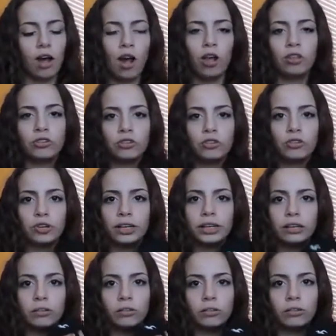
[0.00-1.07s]
Hollister
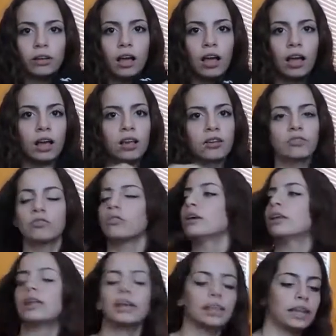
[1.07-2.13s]
eagle, so
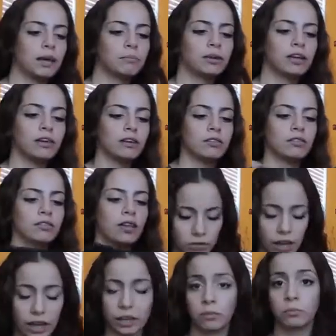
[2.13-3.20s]
I like that because
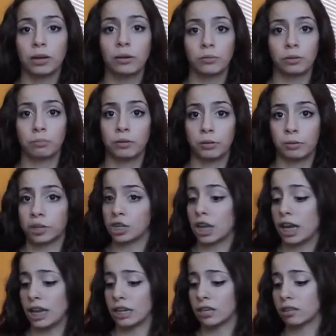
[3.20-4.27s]
I can wear it with pretty much
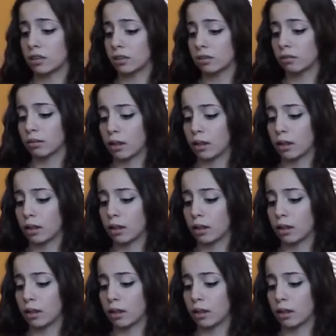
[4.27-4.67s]
anything.